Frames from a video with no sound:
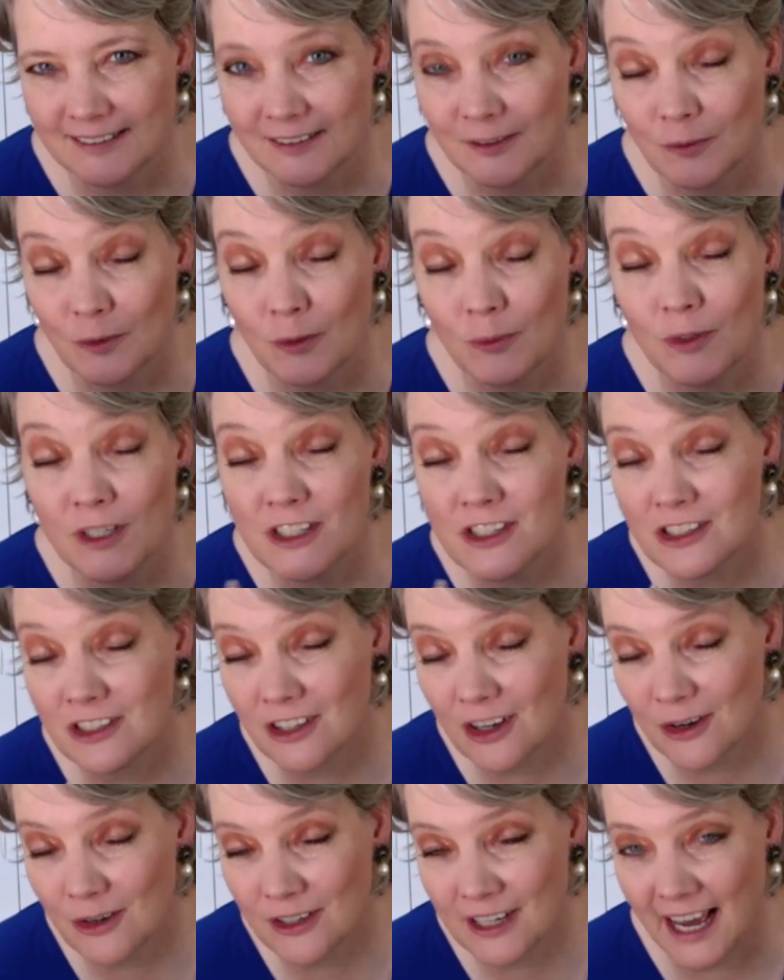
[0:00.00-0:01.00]
when we
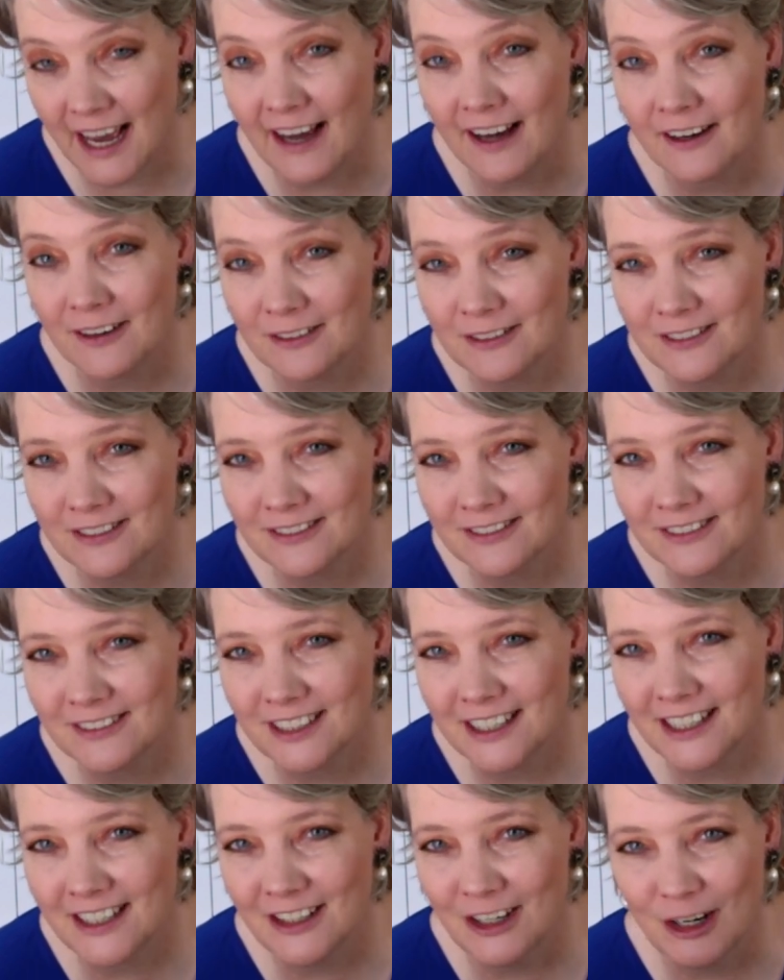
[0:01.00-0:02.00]
slow down
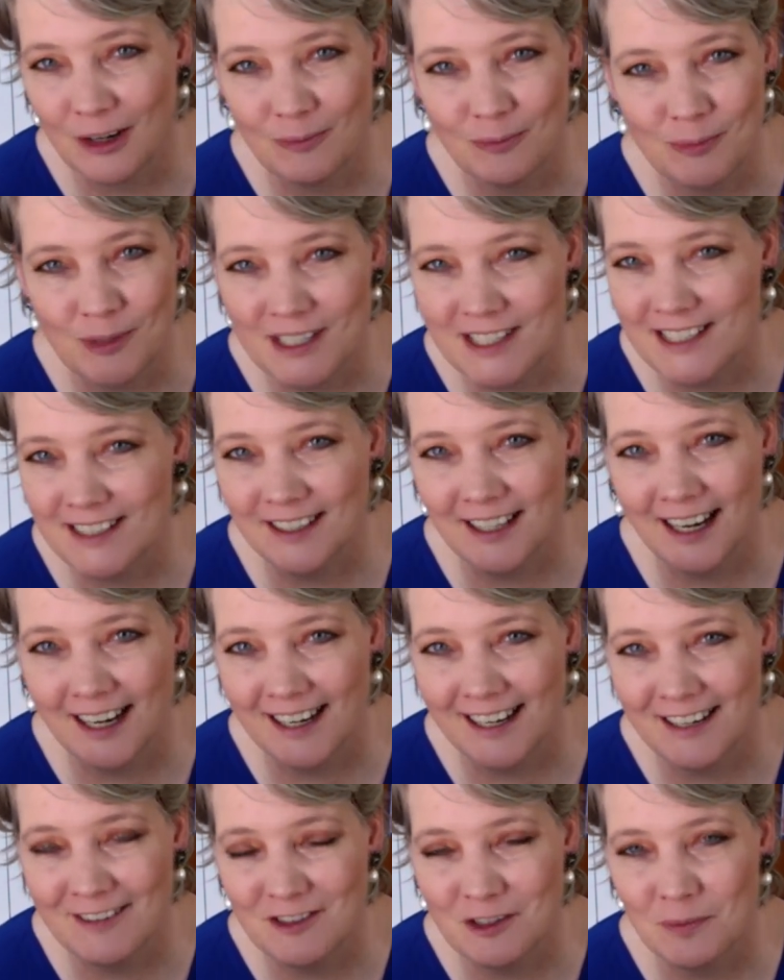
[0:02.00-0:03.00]
in our busy
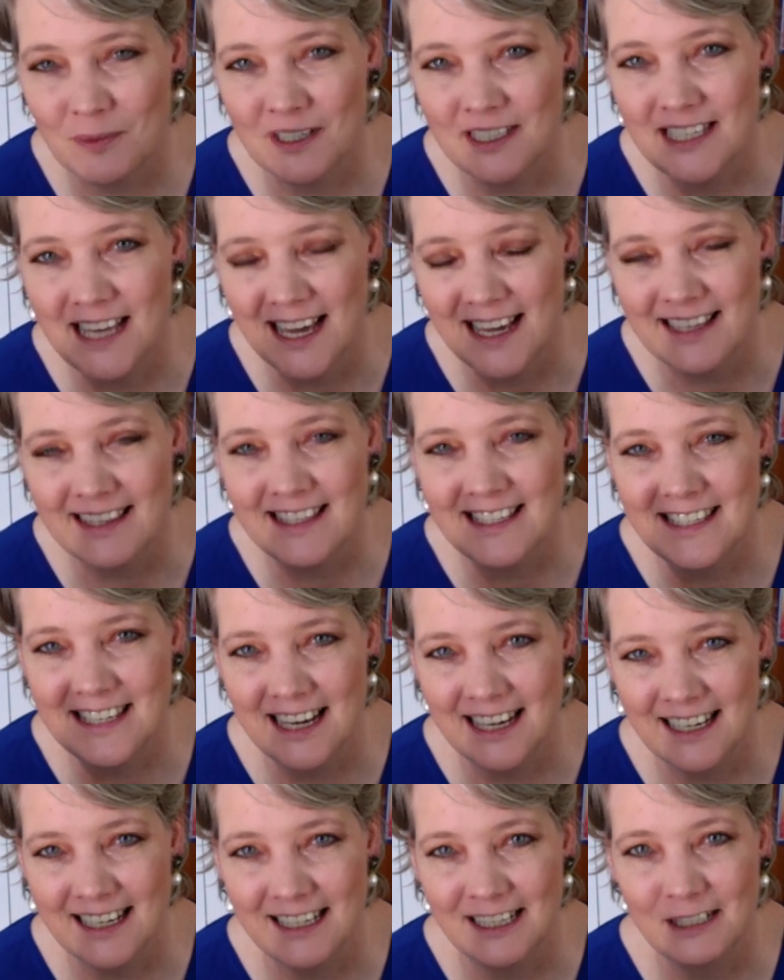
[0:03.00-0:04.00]
lives and we take the
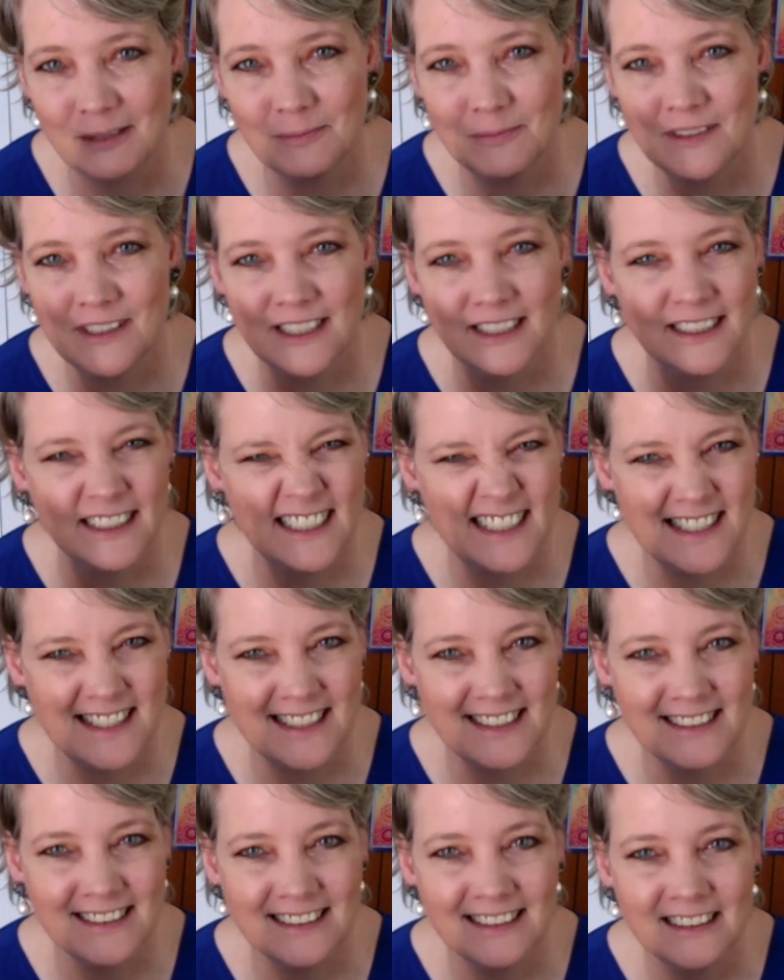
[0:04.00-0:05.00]
time to
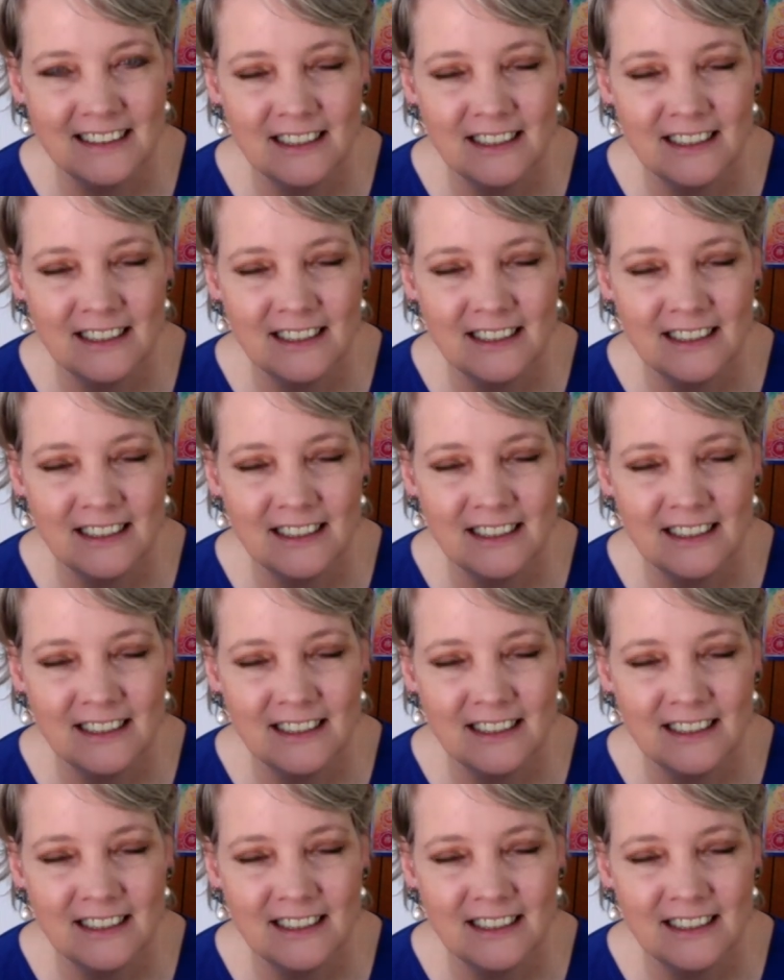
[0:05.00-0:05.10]
listen,